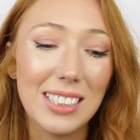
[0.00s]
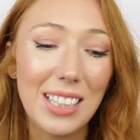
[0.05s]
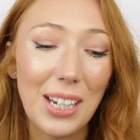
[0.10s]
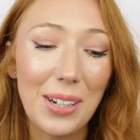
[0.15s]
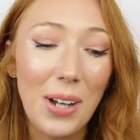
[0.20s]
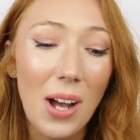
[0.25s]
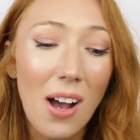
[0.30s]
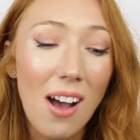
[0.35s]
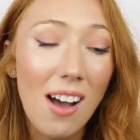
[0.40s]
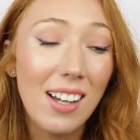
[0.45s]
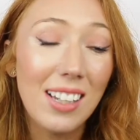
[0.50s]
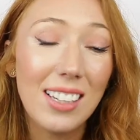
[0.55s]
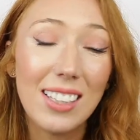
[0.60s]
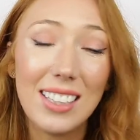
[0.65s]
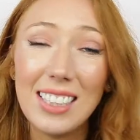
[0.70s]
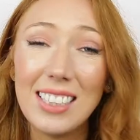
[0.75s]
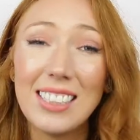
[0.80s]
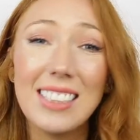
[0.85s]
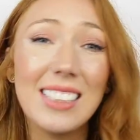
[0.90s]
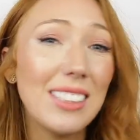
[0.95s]
So
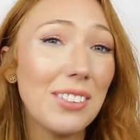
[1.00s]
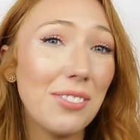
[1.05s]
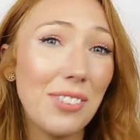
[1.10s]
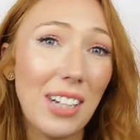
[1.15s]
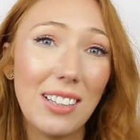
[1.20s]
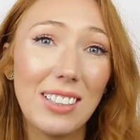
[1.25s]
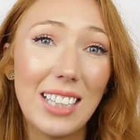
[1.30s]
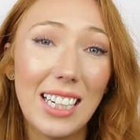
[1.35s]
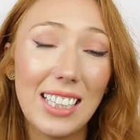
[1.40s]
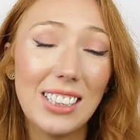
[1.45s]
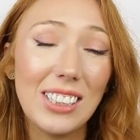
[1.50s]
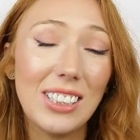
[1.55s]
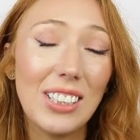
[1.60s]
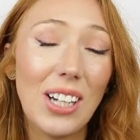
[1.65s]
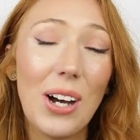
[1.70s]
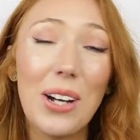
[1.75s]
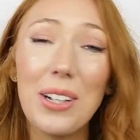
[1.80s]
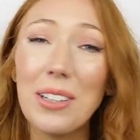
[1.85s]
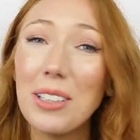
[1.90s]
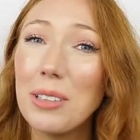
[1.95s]
this is a foundation
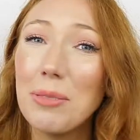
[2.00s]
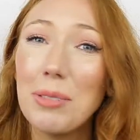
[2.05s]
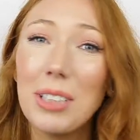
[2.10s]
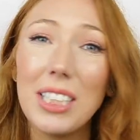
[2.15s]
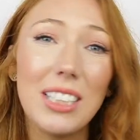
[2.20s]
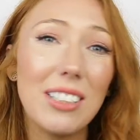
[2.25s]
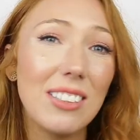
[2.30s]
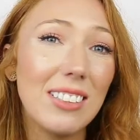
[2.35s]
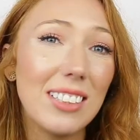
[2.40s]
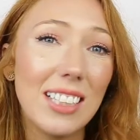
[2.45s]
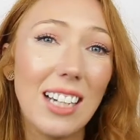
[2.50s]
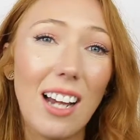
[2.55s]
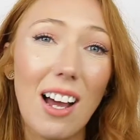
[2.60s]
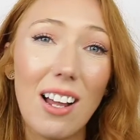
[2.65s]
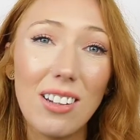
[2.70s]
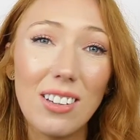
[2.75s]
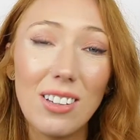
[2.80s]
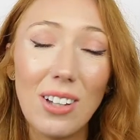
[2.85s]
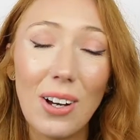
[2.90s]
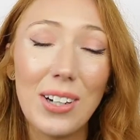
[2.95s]
that I'm going to be using
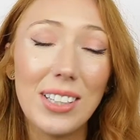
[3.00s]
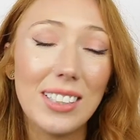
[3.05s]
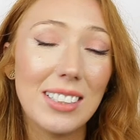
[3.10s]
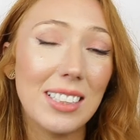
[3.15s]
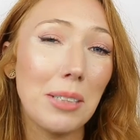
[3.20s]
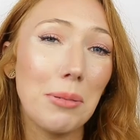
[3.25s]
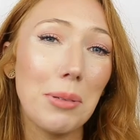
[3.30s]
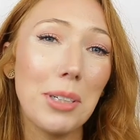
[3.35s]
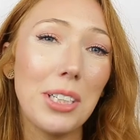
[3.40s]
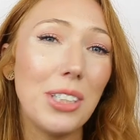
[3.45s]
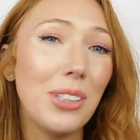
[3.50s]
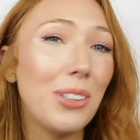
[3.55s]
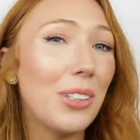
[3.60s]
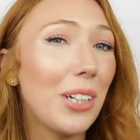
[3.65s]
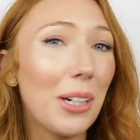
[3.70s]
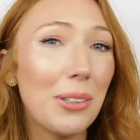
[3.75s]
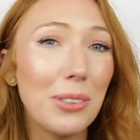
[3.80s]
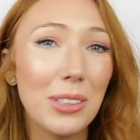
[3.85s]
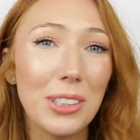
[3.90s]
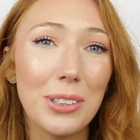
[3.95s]
a lot. It's going to be a new
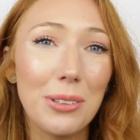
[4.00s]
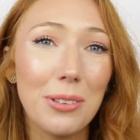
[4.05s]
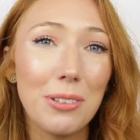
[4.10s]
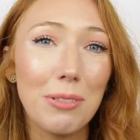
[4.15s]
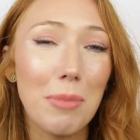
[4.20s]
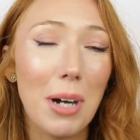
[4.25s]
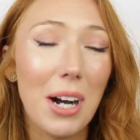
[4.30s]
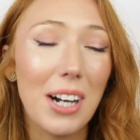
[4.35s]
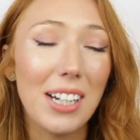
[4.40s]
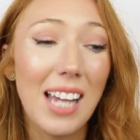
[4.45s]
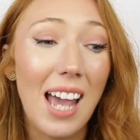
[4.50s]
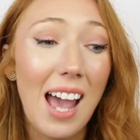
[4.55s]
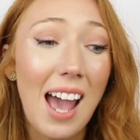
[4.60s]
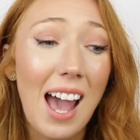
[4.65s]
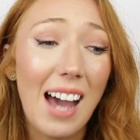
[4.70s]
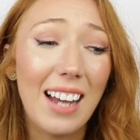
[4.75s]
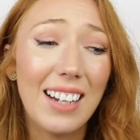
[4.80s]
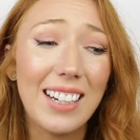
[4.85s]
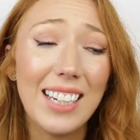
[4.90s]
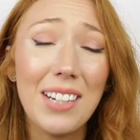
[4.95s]
go-to of mine,
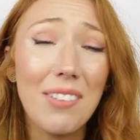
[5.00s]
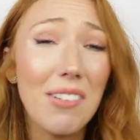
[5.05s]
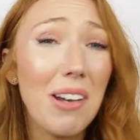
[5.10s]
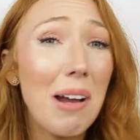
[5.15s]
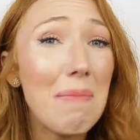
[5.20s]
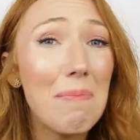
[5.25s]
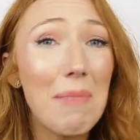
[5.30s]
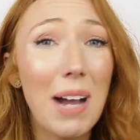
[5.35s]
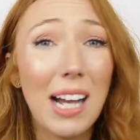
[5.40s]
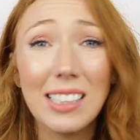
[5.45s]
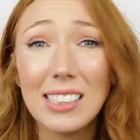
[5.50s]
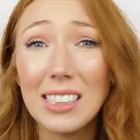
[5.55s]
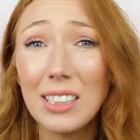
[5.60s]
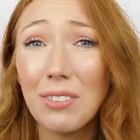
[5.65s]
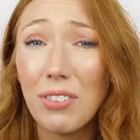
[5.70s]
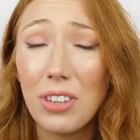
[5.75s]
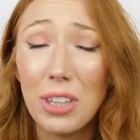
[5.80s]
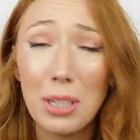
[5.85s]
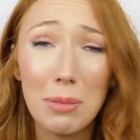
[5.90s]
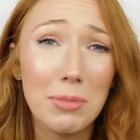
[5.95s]
and I give it a
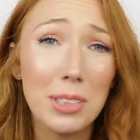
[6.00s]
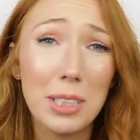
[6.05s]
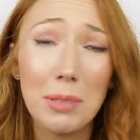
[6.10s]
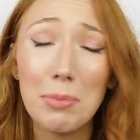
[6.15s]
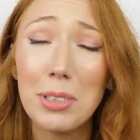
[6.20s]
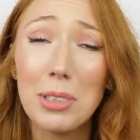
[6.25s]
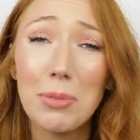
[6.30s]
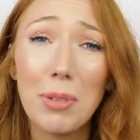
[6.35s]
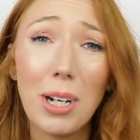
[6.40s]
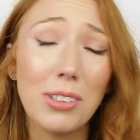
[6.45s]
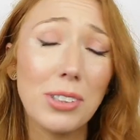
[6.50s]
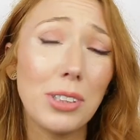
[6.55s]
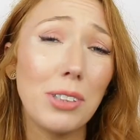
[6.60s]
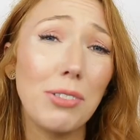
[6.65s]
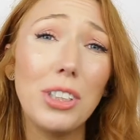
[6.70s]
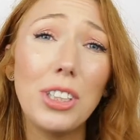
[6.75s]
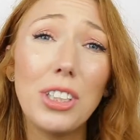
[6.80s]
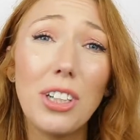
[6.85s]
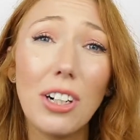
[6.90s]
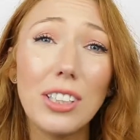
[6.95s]
massive thumbs up as well. So
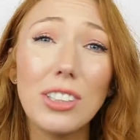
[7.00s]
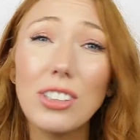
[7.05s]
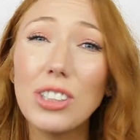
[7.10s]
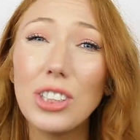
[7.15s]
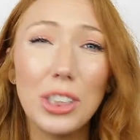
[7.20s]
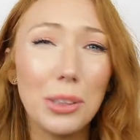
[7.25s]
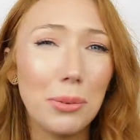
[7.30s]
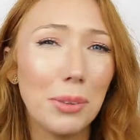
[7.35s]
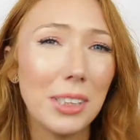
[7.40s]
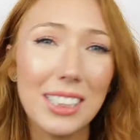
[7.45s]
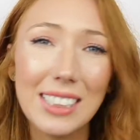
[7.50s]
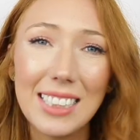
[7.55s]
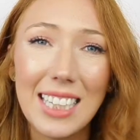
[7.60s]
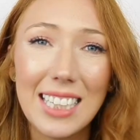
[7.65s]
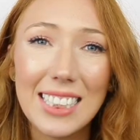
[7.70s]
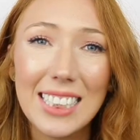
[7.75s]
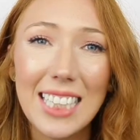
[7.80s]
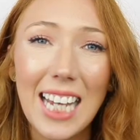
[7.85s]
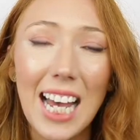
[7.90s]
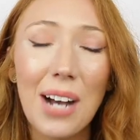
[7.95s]
if you guys do want to
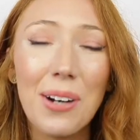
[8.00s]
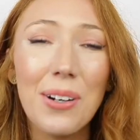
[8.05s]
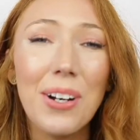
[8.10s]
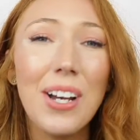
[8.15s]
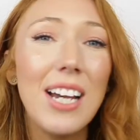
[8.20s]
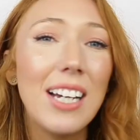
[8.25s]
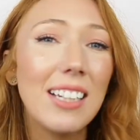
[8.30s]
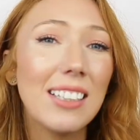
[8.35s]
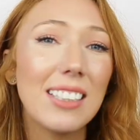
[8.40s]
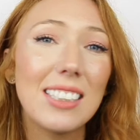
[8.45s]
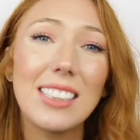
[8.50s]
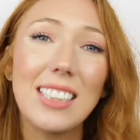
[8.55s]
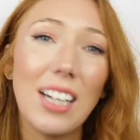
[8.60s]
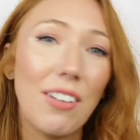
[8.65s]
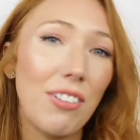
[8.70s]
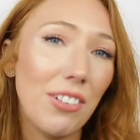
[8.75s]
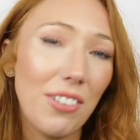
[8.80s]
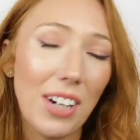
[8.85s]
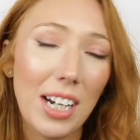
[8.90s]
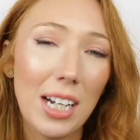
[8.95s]
test it out, then I
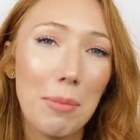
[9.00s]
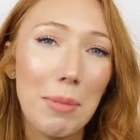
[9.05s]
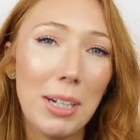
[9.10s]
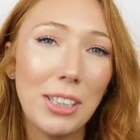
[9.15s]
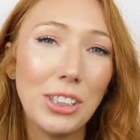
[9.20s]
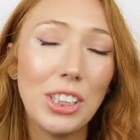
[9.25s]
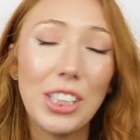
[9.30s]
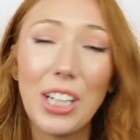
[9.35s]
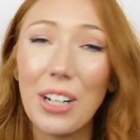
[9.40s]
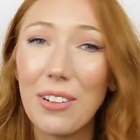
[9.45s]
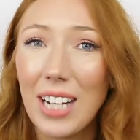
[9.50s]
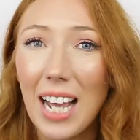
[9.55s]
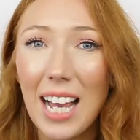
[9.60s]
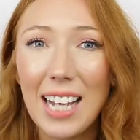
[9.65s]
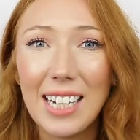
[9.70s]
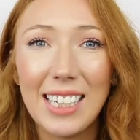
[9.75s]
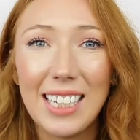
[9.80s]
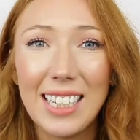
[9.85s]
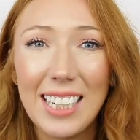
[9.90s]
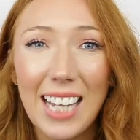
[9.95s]
definitely recommend you going
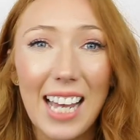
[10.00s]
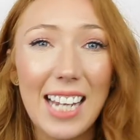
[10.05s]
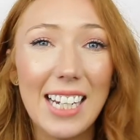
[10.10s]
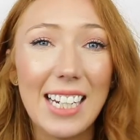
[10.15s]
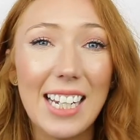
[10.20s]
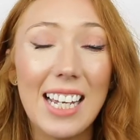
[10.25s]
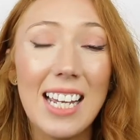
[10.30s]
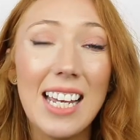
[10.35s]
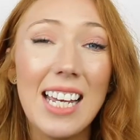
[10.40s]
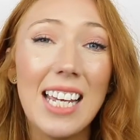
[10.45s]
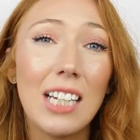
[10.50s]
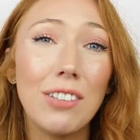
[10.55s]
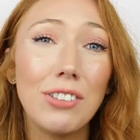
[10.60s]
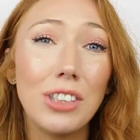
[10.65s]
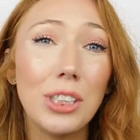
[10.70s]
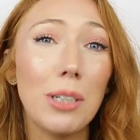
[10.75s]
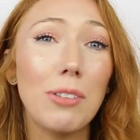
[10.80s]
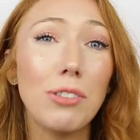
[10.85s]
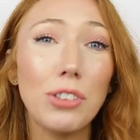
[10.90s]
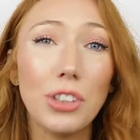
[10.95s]
ahead and getting it. If you
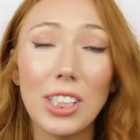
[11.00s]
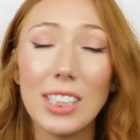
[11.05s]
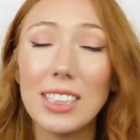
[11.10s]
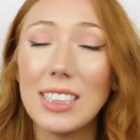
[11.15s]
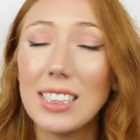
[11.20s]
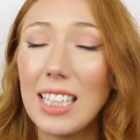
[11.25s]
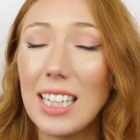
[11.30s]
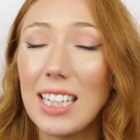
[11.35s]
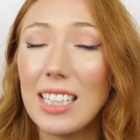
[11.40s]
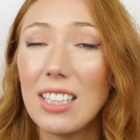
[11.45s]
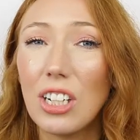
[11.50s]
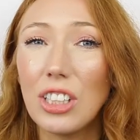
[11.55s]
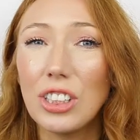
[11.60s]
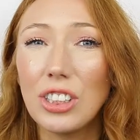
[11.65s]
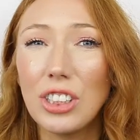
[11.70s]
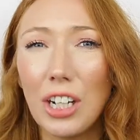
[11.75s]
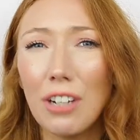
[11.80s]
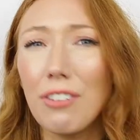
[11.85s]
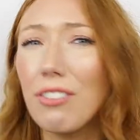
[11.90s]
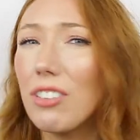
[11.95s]
do have dry skin, I
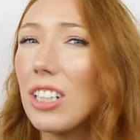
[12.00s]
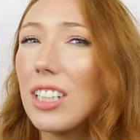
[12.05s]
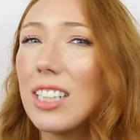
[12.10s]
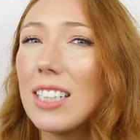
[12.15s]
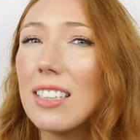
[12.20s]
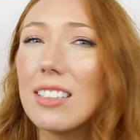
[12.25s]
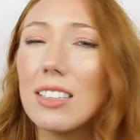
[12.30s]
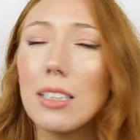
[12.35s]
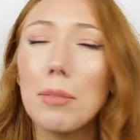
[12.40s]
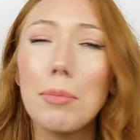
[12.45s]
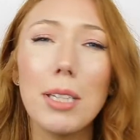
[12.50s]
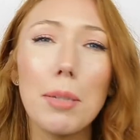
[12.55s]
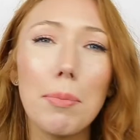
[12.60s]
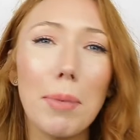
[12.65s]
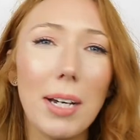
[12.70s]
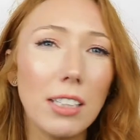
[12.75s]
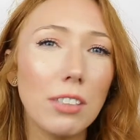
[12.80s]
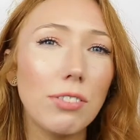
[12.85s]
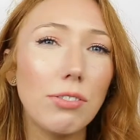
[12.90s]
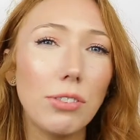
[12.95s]
don't feel like it's going to be the
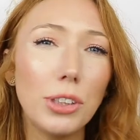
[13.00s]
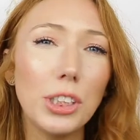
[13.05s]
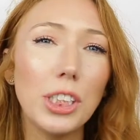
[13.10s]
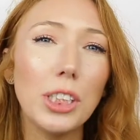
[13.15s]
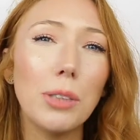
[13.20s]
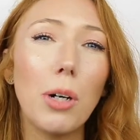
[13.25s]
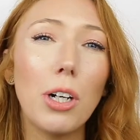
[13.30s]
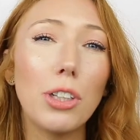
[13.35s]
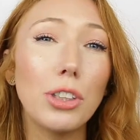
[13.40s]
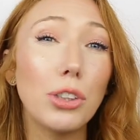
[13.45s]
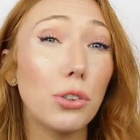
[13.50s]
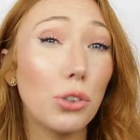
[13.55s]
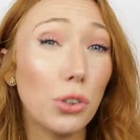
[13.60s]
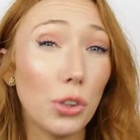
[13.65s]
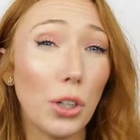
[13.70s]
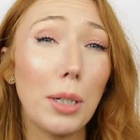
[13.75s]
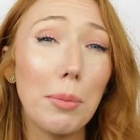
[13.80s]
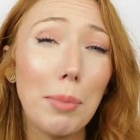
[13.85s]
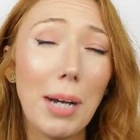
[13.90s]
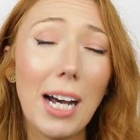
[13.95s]
best for you on your
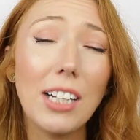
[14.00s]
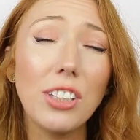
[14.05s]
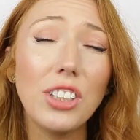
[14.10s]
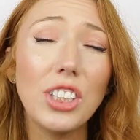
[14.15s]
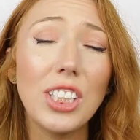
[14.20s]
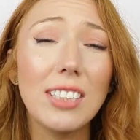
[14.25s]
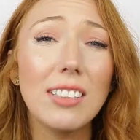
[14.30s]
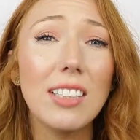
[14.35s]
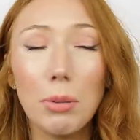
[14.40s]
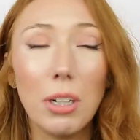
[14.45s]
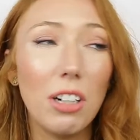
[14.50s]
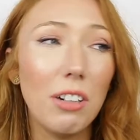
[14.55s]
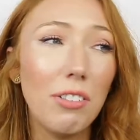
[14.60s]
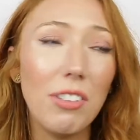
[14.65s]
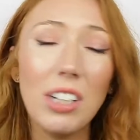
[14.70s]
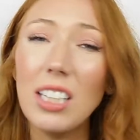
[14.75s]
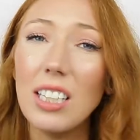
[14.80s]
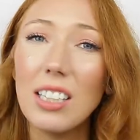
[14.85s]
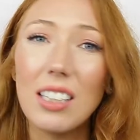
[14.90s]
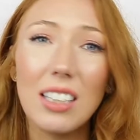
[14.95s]
dry patches, but
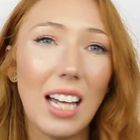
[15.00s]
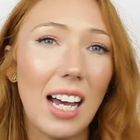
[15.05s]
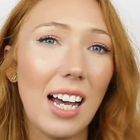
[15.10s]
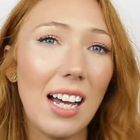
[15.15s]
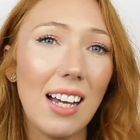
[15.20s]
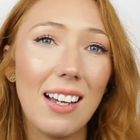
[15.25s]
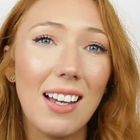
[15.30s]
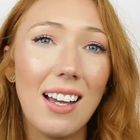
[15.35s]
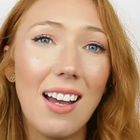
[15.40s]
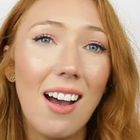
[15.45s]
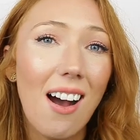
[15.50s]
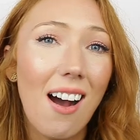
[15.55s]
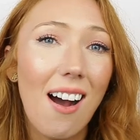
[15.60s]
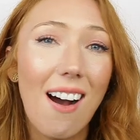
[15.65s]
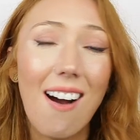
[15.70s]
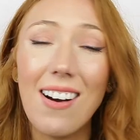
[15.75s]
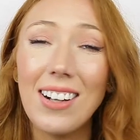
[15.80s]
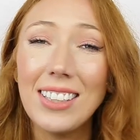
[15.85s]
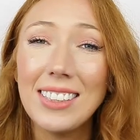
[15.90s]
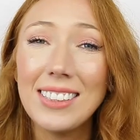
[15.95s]
other than that,
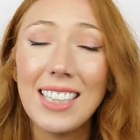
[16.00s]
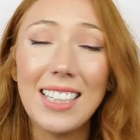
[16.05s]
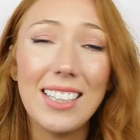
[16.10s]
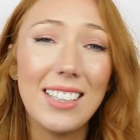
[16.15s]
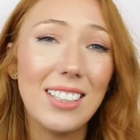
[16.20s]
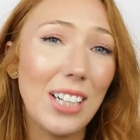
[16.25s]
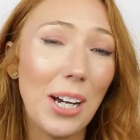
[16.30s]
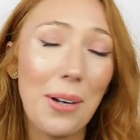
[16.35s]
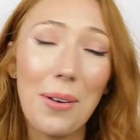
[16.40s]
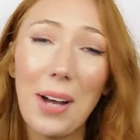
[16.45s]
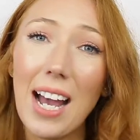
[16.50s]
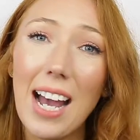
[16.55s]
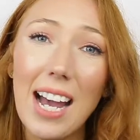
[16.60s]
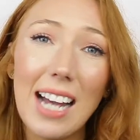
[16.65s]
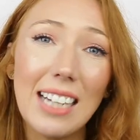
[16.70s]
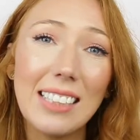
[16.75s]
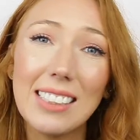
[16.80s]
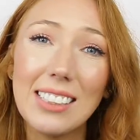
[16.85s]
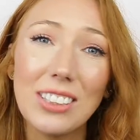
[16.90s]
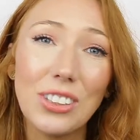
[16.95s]
I say go
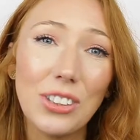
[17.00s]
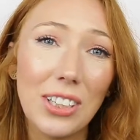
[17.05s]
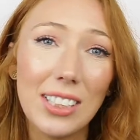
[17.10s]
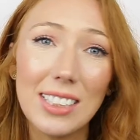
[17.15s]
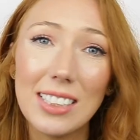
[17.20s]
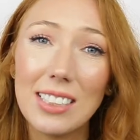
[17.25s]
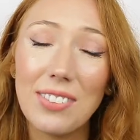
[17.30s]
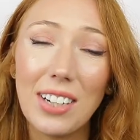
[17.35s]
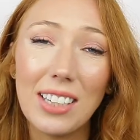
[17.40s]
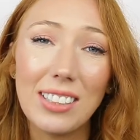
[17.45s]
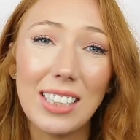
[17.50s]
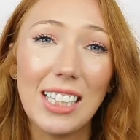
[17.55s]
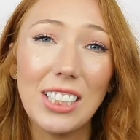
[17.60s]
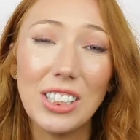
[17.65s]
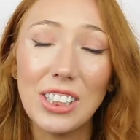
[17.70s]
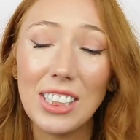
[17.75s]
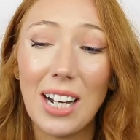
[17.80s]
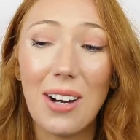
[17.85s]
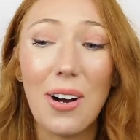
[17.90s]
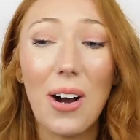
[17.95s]
ahead and try this
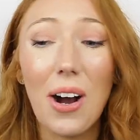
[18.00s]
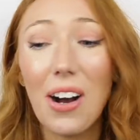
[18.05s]
foundation out.